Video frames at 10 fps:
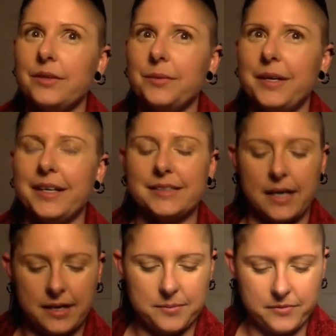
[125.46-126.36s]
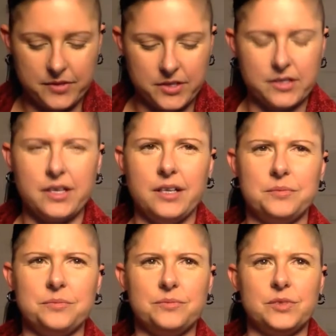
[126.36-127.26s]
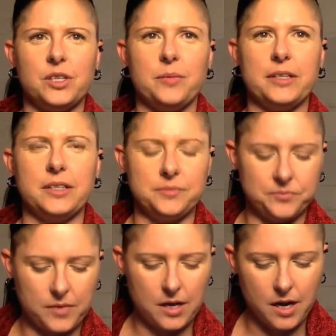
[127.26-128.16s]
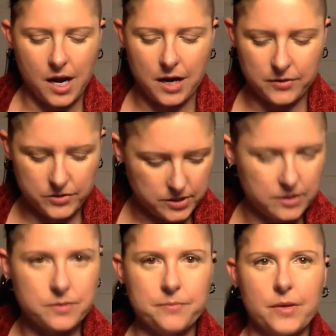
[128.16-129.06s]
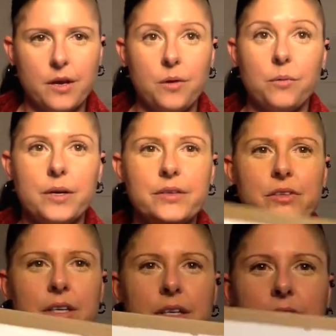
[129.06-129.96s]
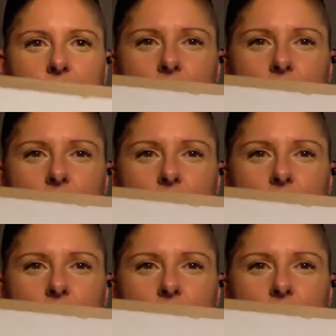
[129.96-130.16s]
is my next item of agenda. Sorry about the iris change. What is it?